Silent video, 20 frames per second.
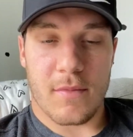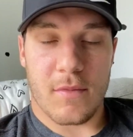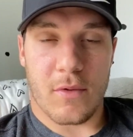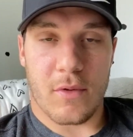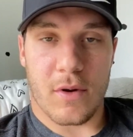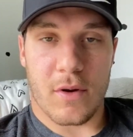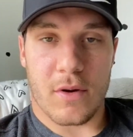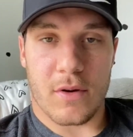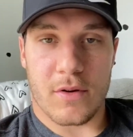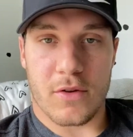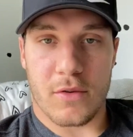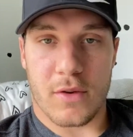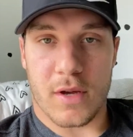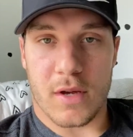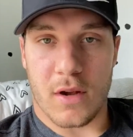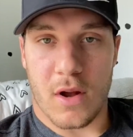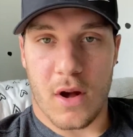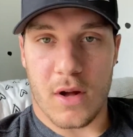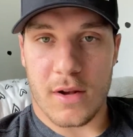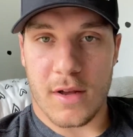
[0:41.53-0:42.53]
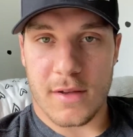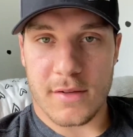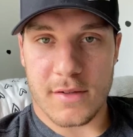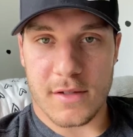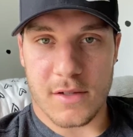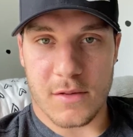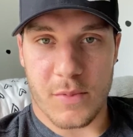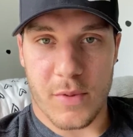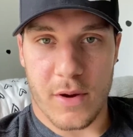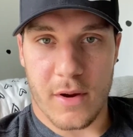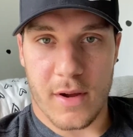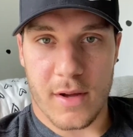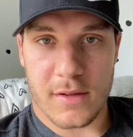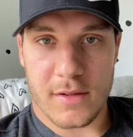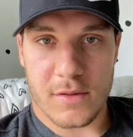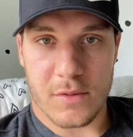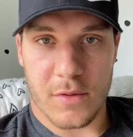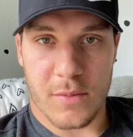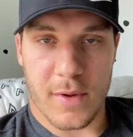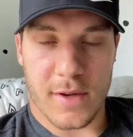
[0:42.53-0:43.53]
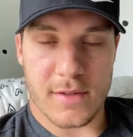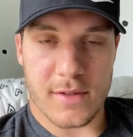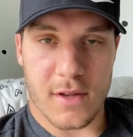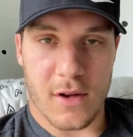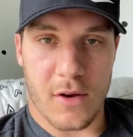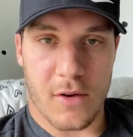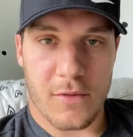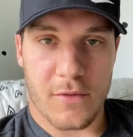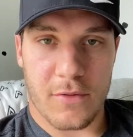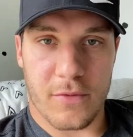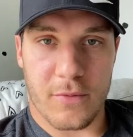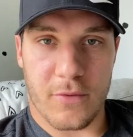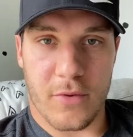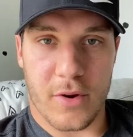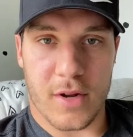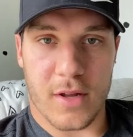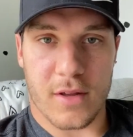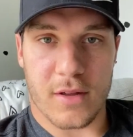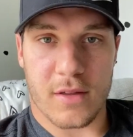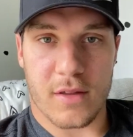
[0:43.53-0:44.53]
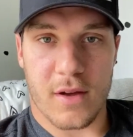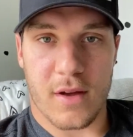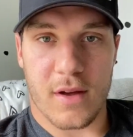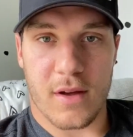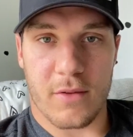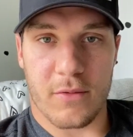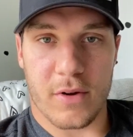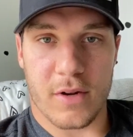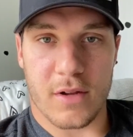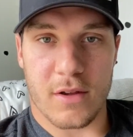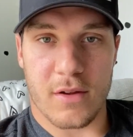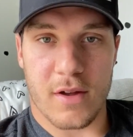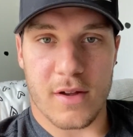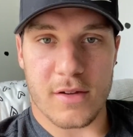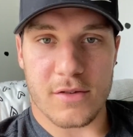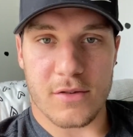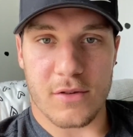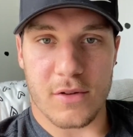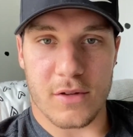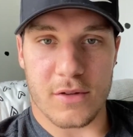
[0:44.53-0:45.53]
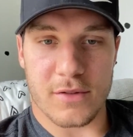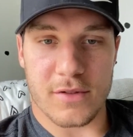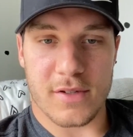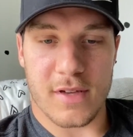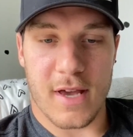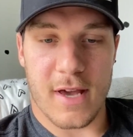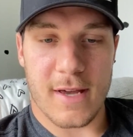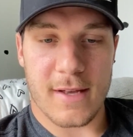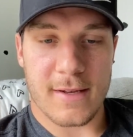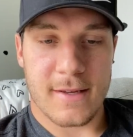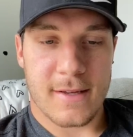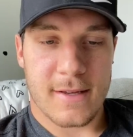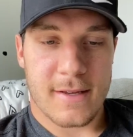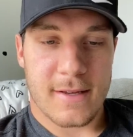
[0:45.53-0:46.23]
we're doing an on-ice experience with myself, running you guys through a little skate.